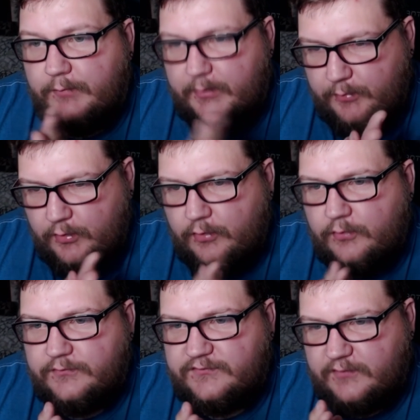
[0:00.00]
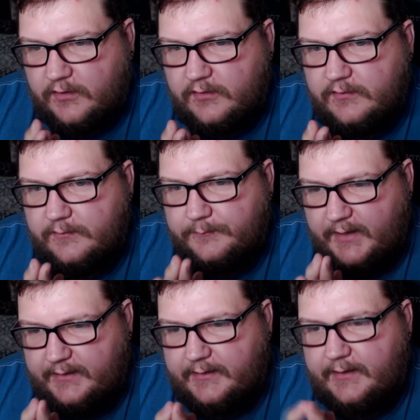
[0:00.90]
we will start
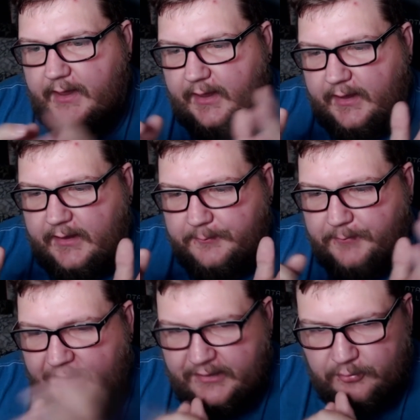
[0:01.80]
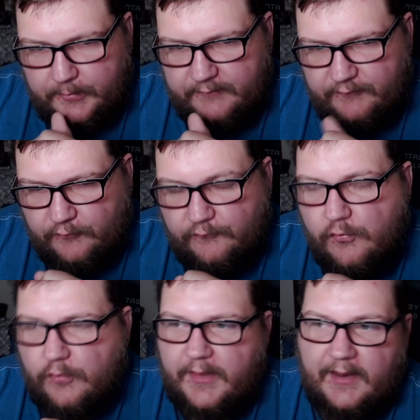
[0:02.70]
making a binder reveal
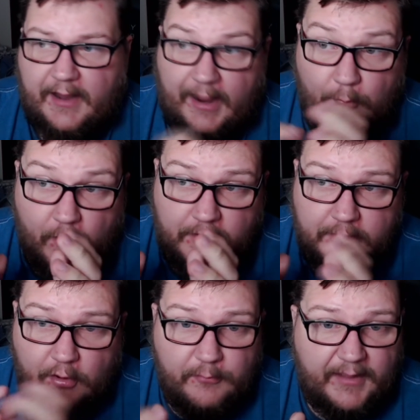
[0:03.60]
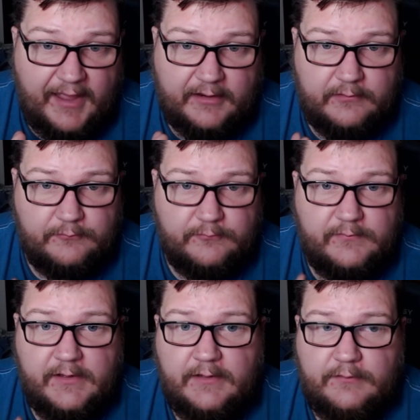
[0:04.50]
for that. I want to go back and
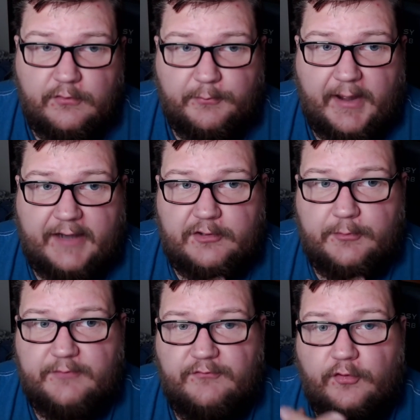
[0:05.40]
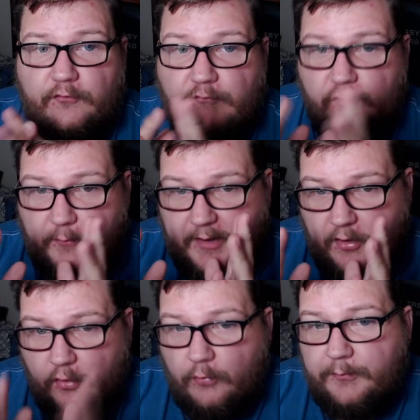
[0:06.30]
do a binder reveal for my
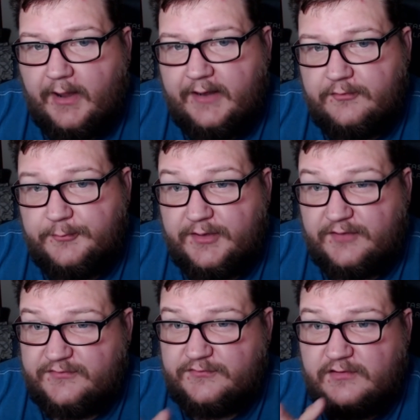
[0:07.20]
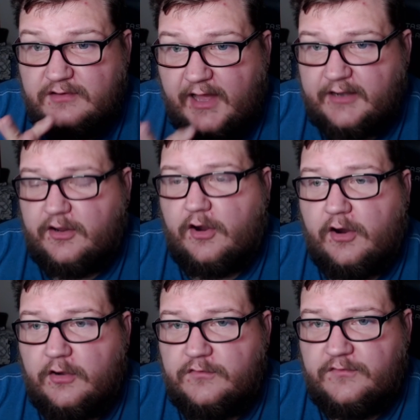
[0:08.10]
old binder because there's a lot of
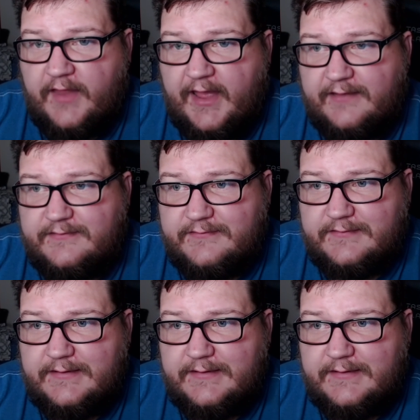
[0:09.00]
cards that